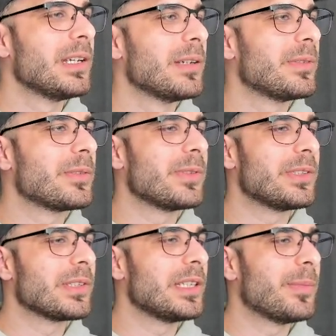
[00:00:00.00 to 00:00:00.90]
Feel free
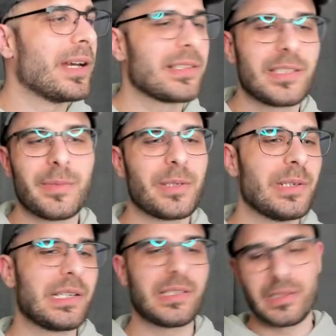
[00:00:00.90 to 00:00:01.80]
to keep asking me
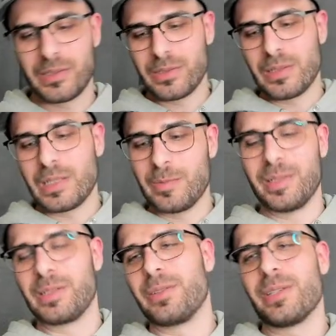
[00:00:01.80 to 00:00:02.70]
questions. You all have
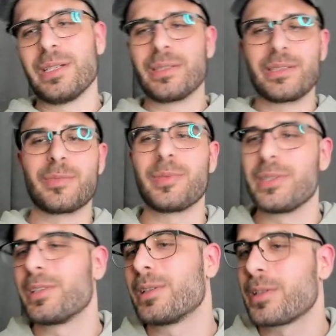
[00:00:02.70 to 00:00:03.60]
been great. It's been
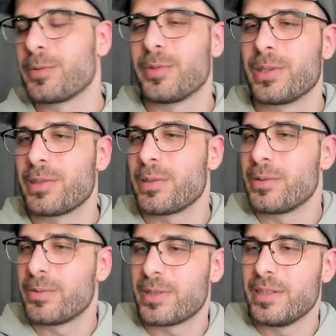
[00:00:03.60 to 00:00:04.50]
a lot of fun so
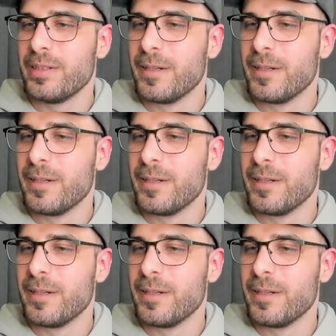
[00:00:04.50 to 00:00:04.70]
far.